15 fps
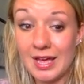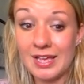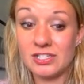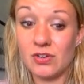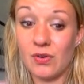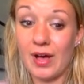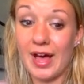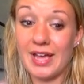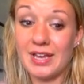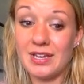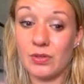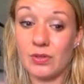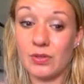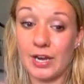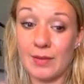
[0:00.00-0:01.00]
so I
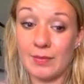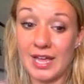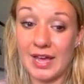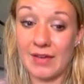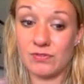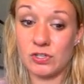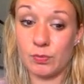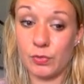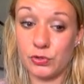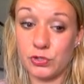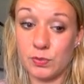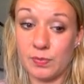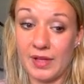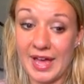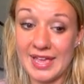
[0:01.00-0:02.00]
know that I'm going to have to
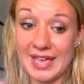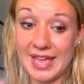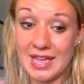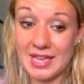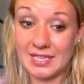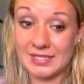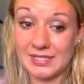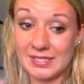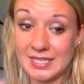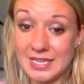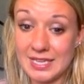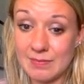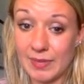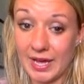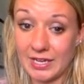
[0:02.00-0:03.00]
multiply
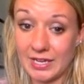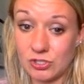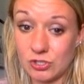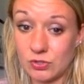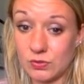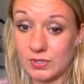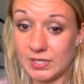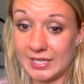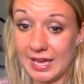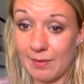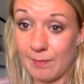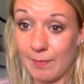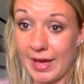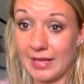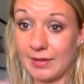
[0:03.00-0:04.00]
AC by 2 to
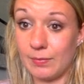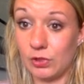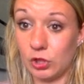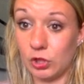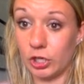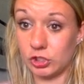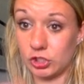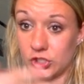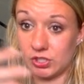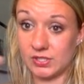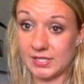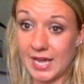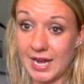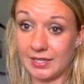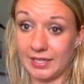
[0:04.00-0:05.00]
get my larger
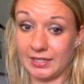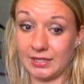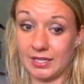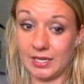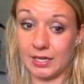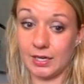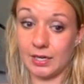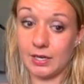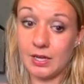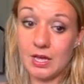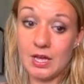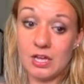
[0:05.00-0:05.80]
side length here.